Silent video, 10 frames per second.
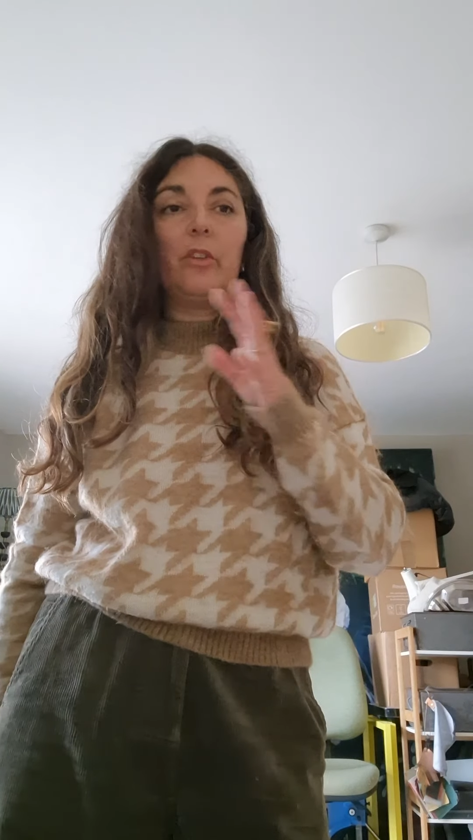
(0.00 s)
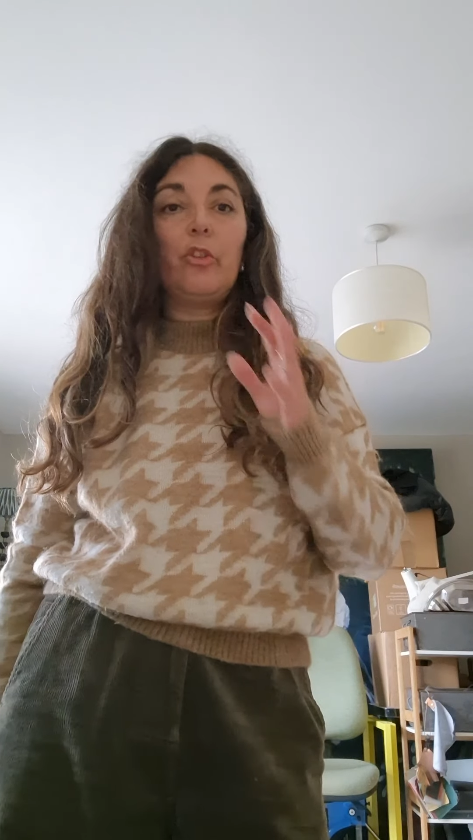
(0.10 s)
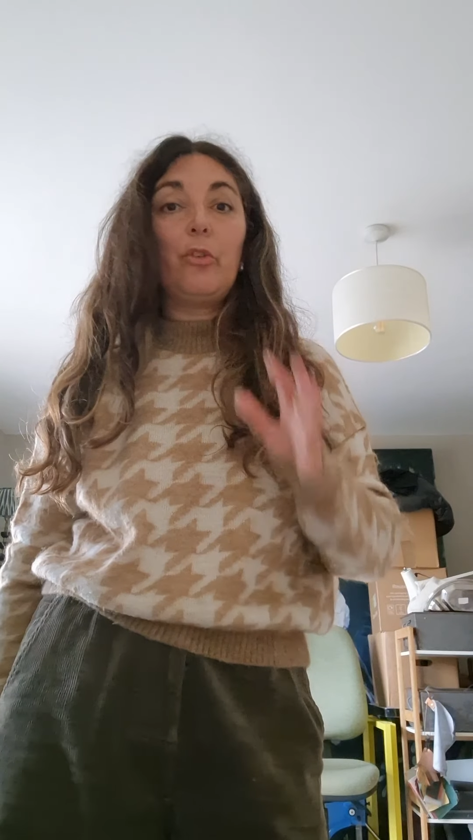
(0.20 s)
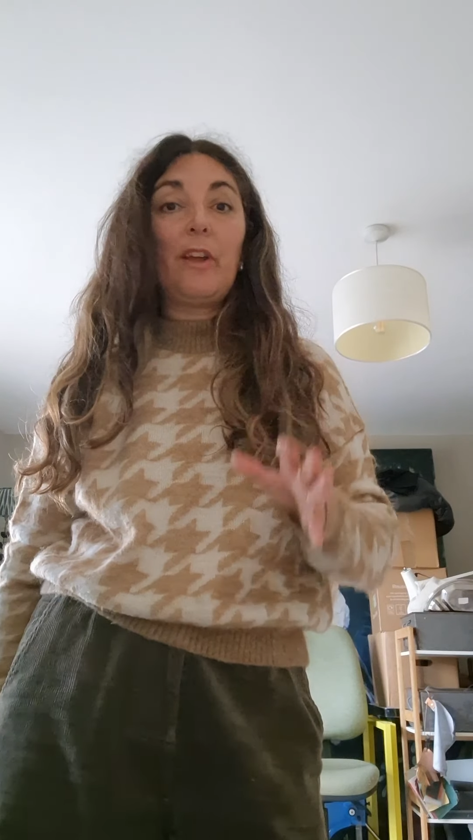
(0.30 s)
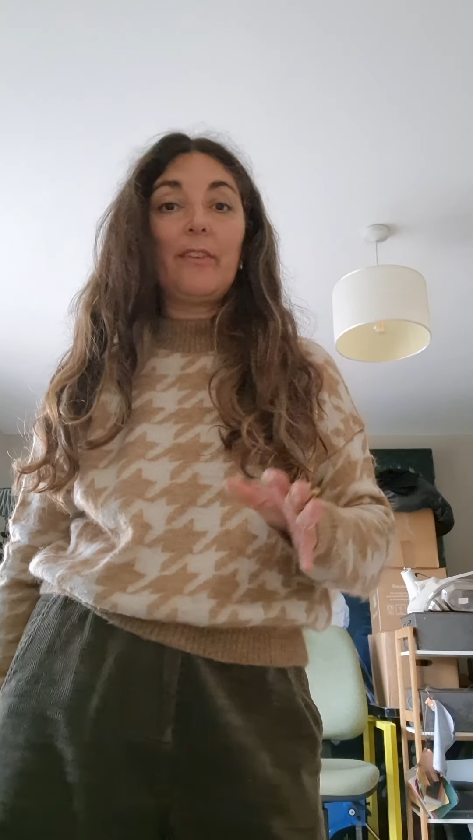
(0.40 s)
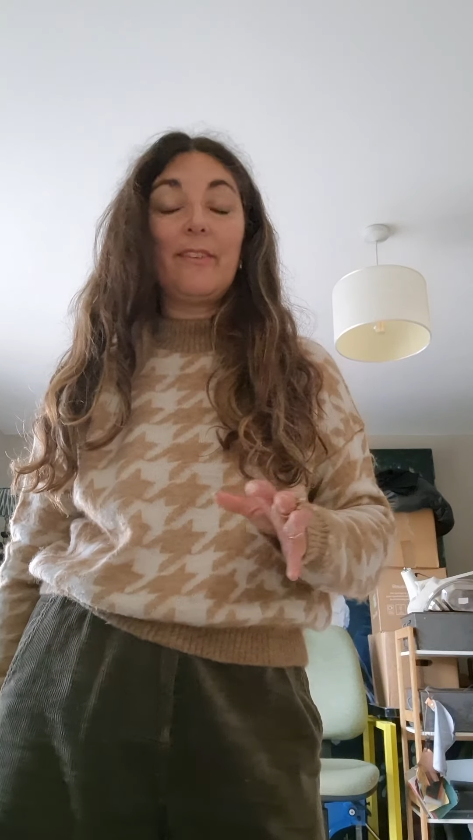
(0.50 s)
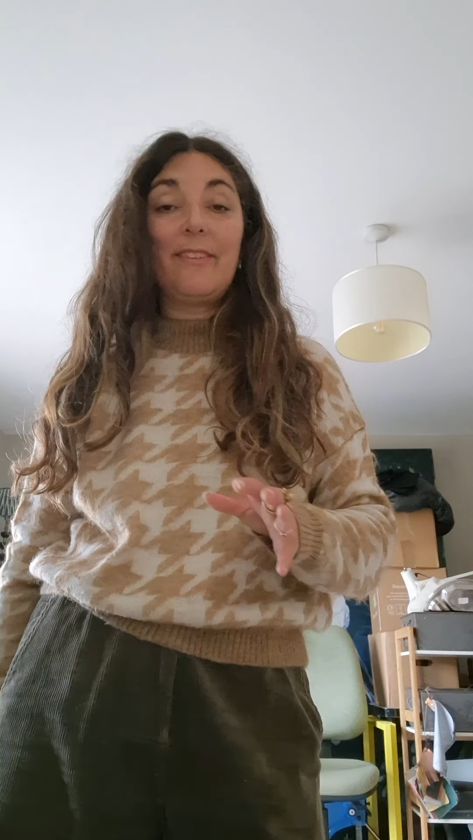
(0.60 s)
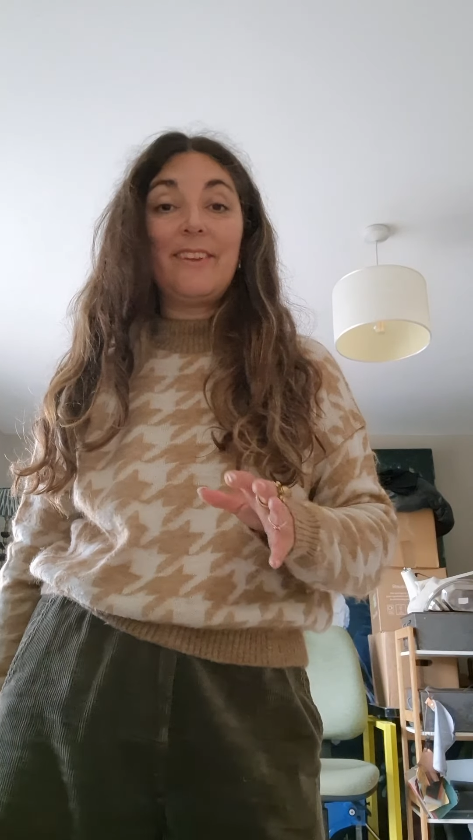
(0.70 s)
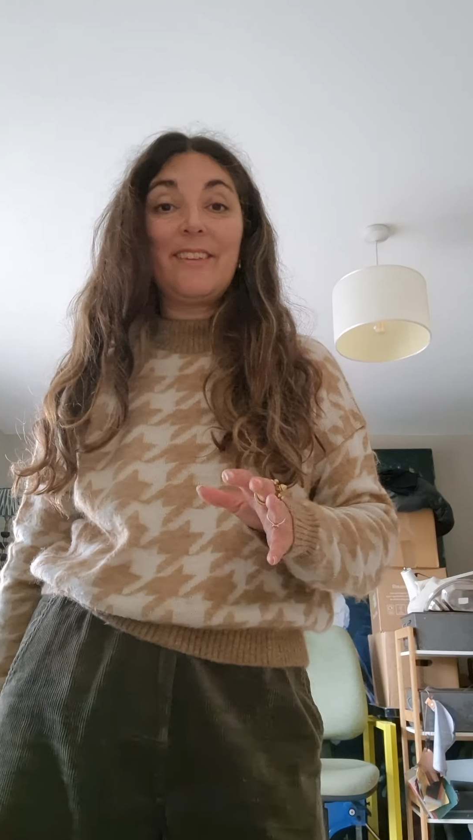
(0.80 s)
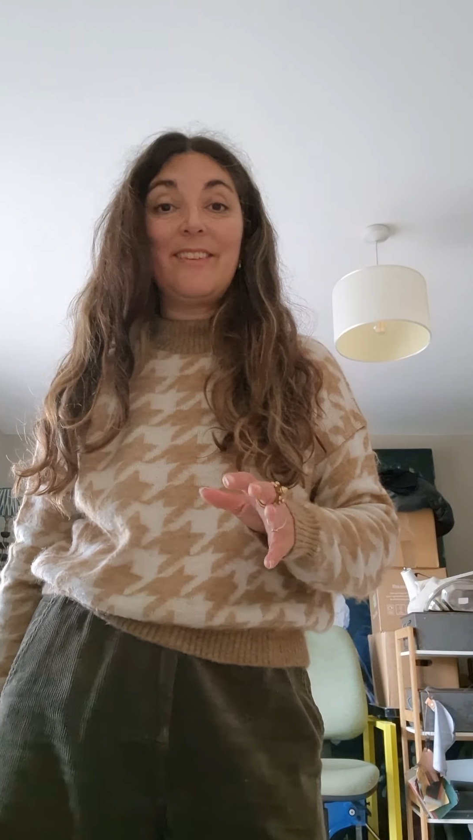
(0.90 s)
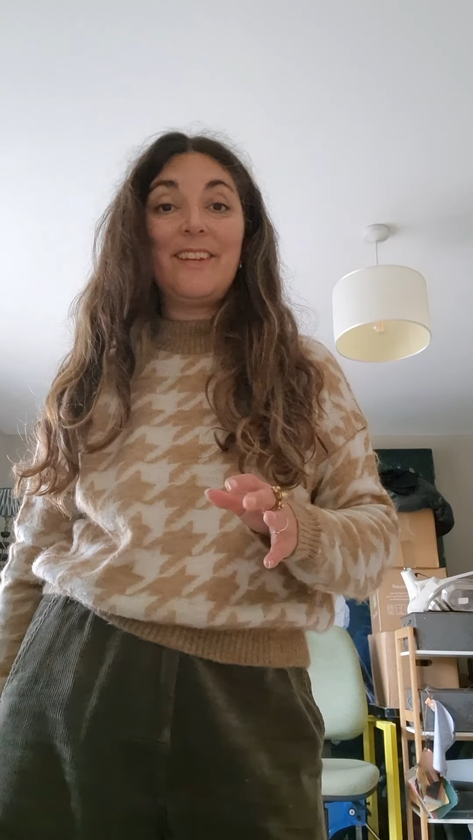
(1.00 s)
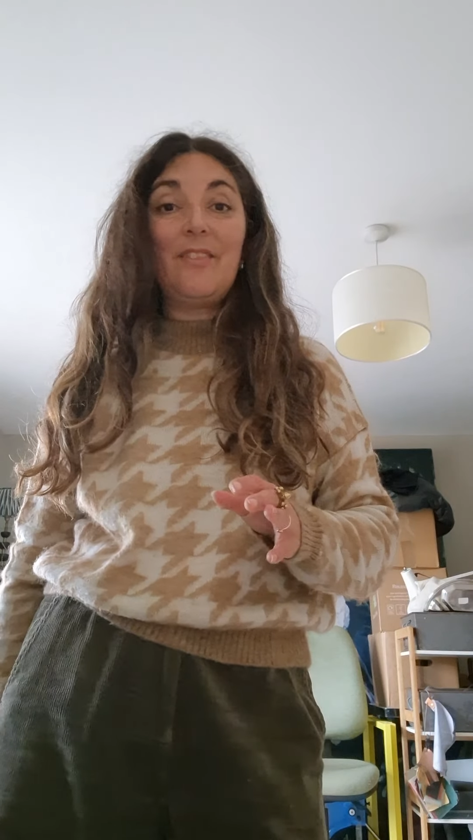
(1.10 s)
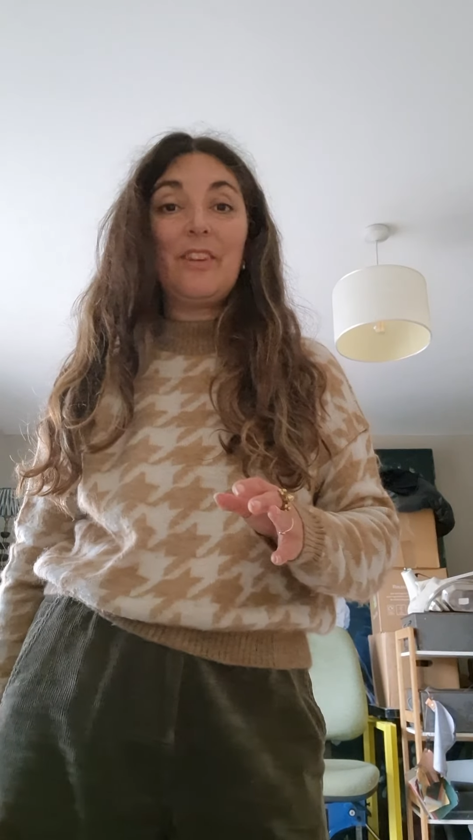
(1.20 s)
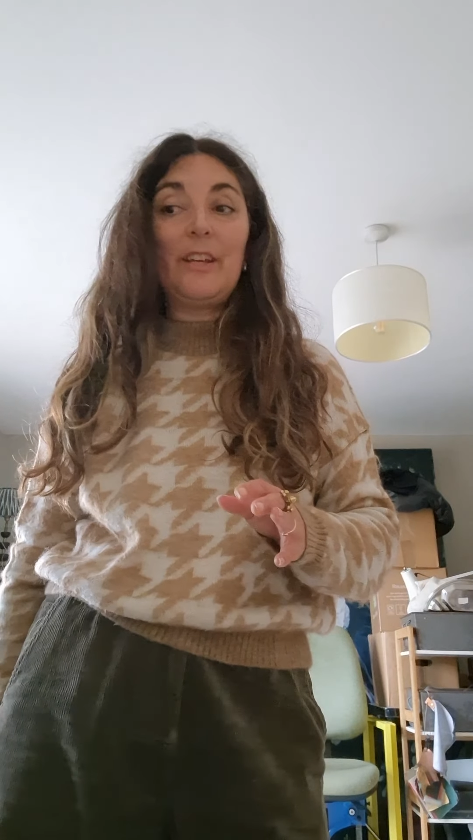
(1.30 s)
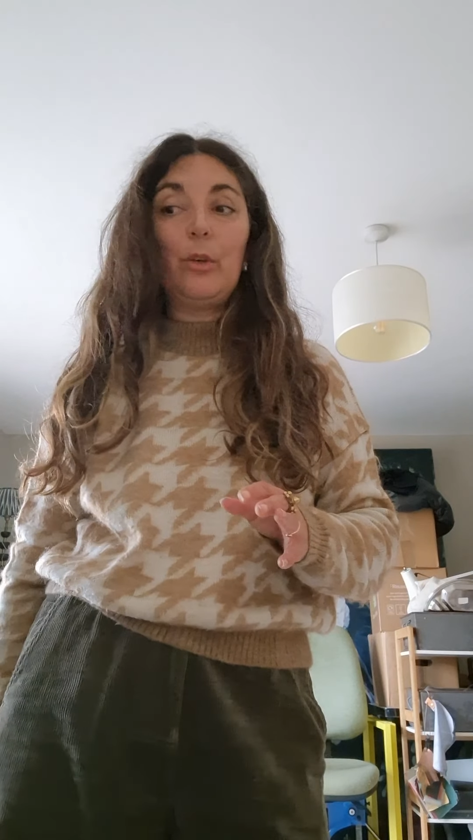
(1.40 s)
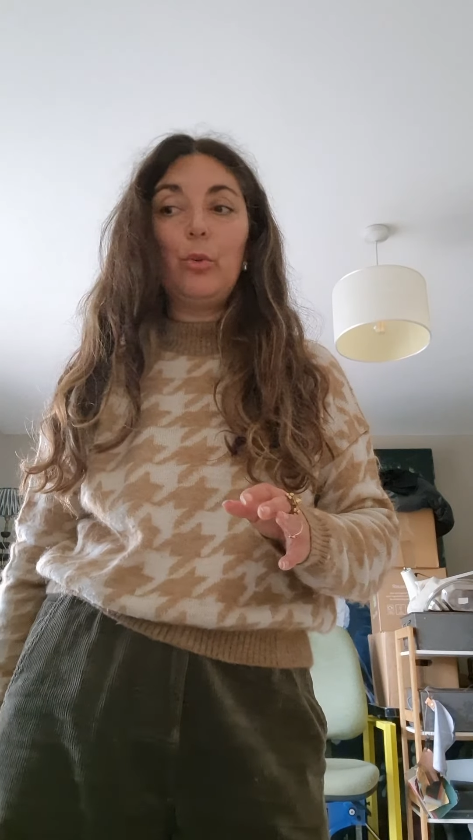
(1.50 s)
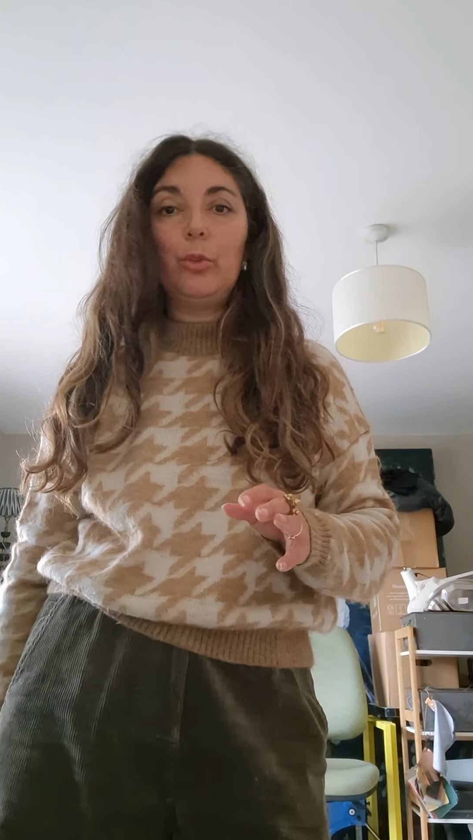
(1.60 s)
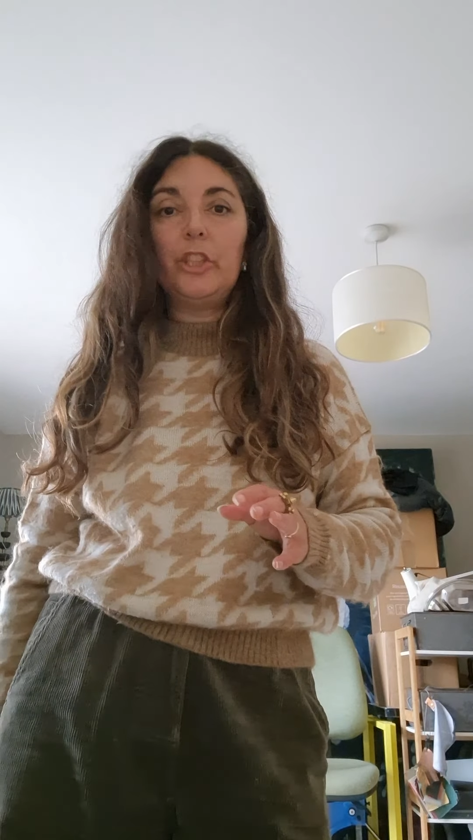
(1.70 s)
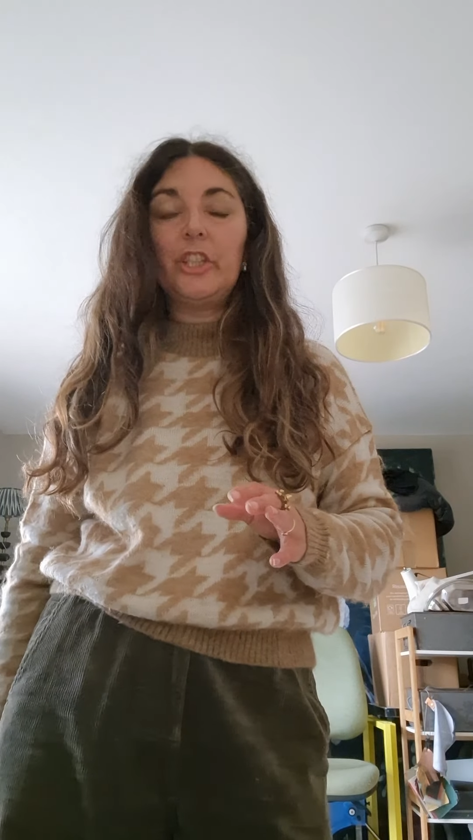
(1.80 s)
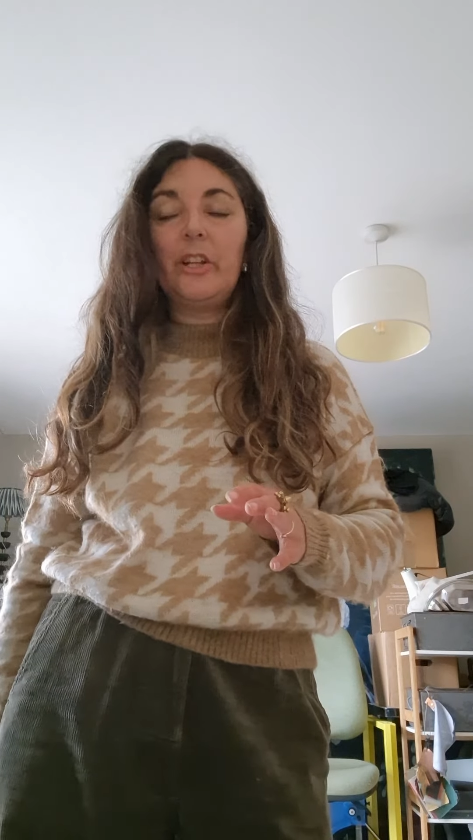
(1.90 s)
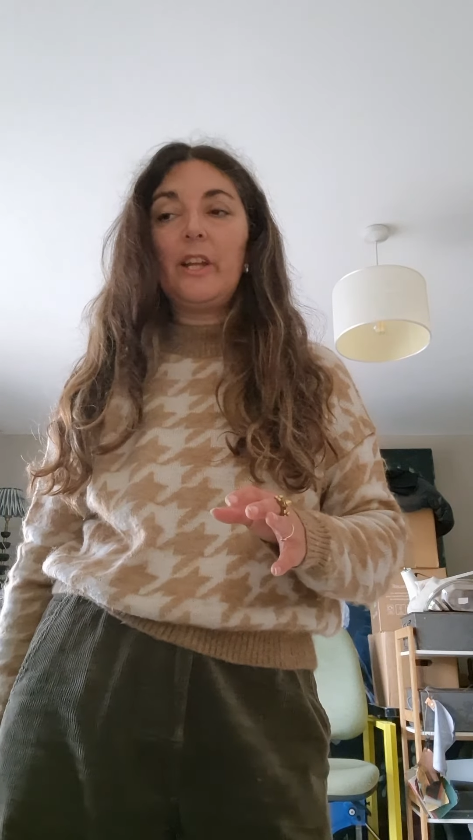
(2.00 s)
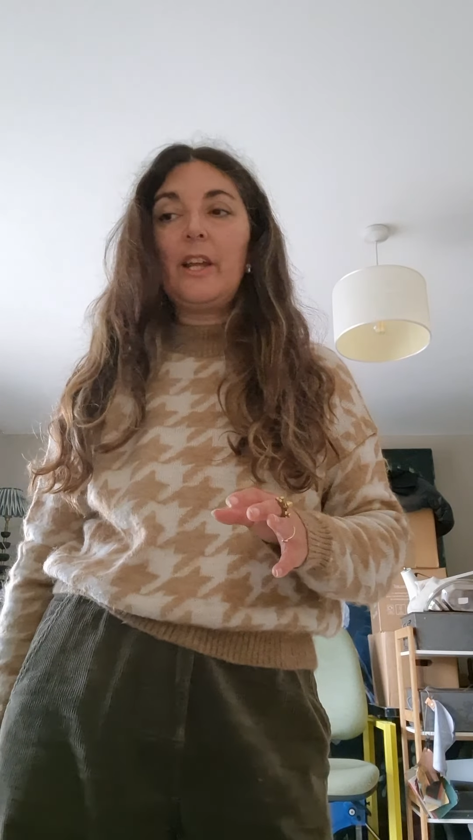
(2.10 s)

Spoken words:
2016 that it launched,